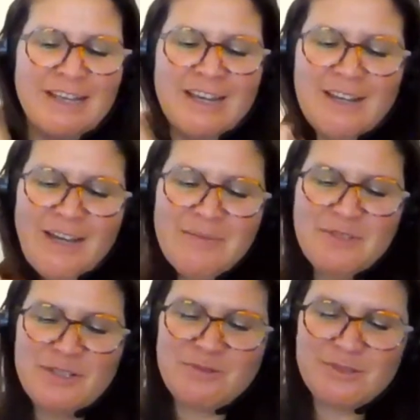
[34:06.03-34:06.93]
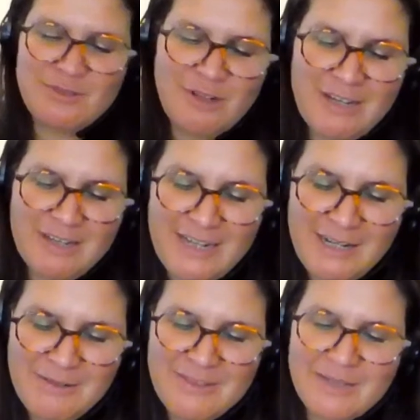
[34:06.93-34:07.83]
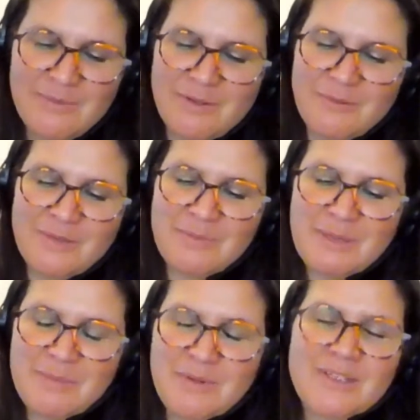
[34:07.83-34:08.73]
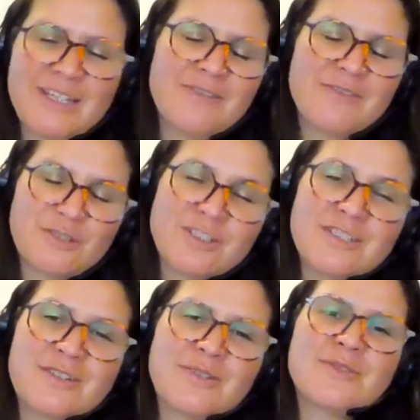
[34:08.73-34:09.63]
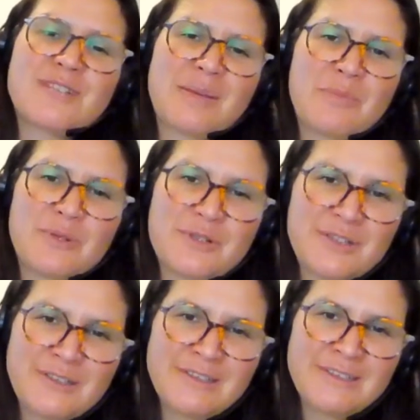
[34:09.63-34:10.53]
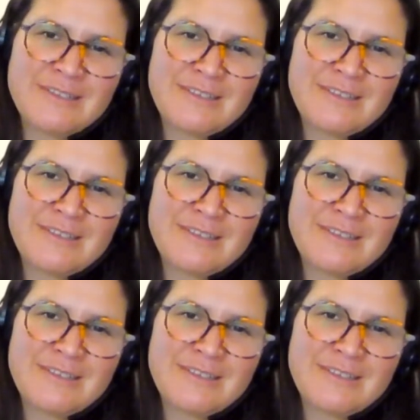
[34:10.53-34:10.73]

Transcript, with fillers: Uh, I'm just wondering now that when people give trust to that person,